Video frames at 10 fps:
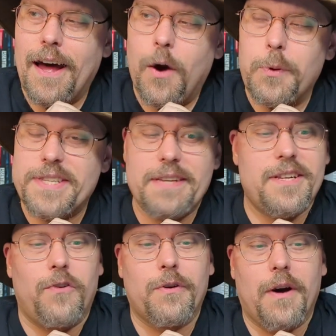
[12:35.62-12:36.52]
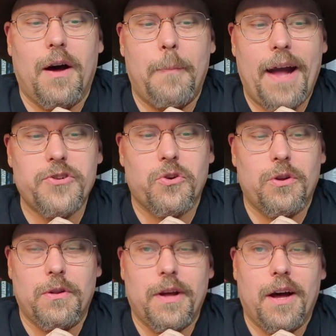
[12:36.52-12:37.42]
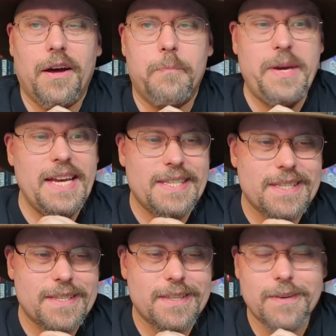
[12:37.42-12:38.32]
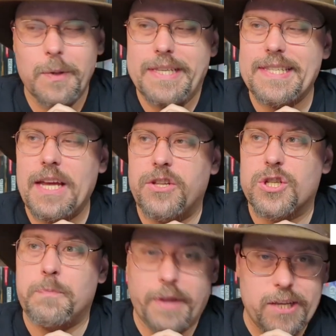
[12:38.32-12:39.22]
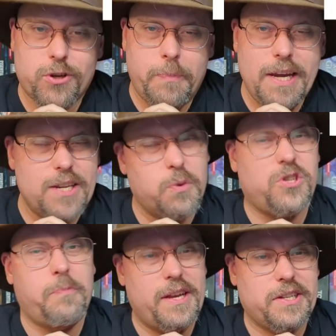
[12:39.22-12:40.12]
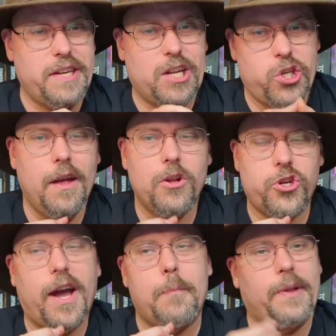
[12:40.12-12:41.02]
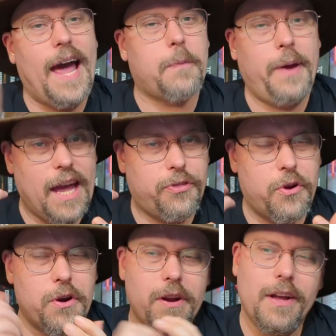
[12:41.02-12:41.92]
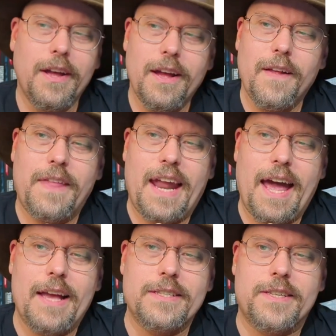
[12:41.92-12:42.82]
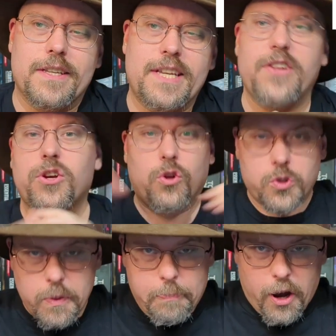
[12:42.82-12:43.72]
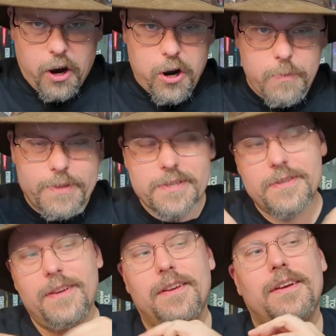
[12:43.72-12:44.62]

We see several magical beasts. We see a displacer beast, which is basically a giant black panther that has tentacles with barbs.